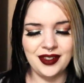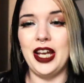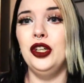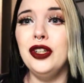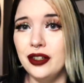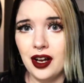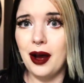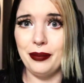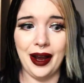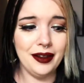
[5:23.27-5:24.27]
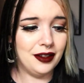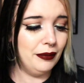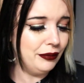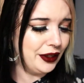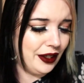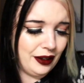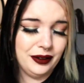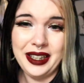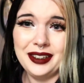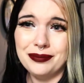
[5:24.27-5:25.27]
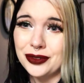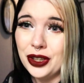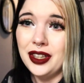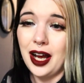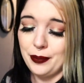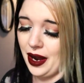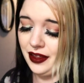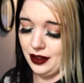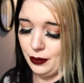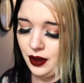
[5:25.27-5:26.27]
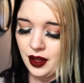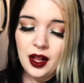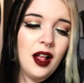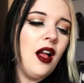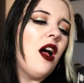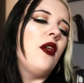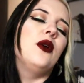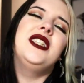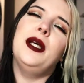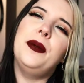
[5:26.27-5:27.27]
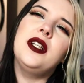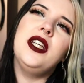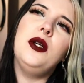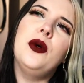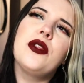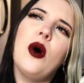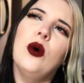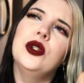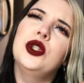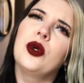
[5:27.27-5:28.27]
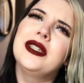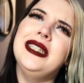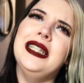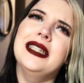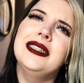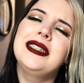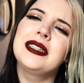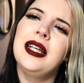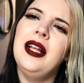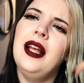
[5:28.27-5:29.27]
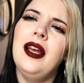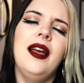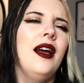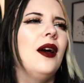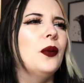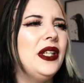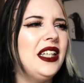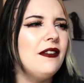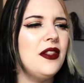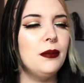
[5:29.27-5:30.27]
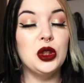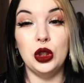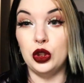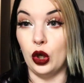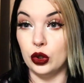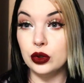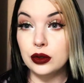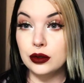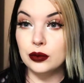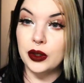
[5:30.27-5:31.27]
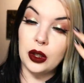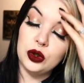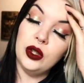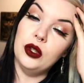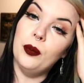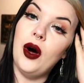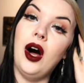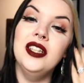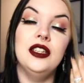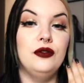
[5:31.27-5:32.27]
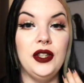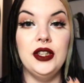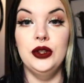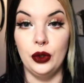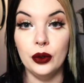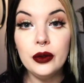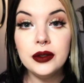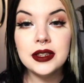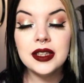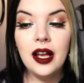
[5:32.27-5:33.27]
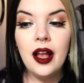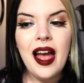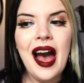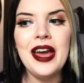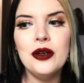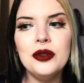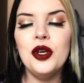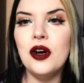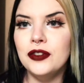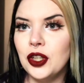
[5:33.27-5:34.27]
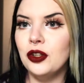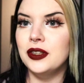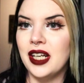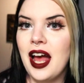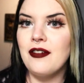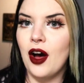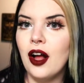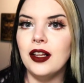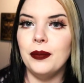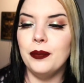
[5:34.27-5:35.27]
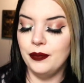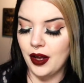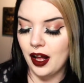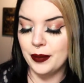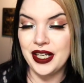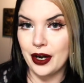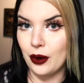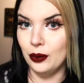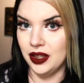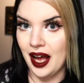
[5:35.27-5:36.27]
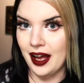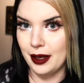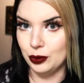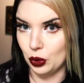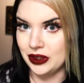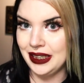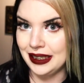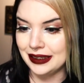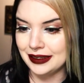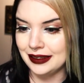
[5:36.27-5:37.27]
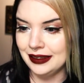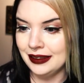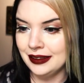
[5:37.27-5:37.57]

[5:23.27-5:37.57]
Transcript: I could not buy them, you know? Like, could not buy them. Although, typically, with old tortillas, we give them to turtles. We go to little ponds and feed the turtles. I don't know if turtles can have habanero lime tortillas.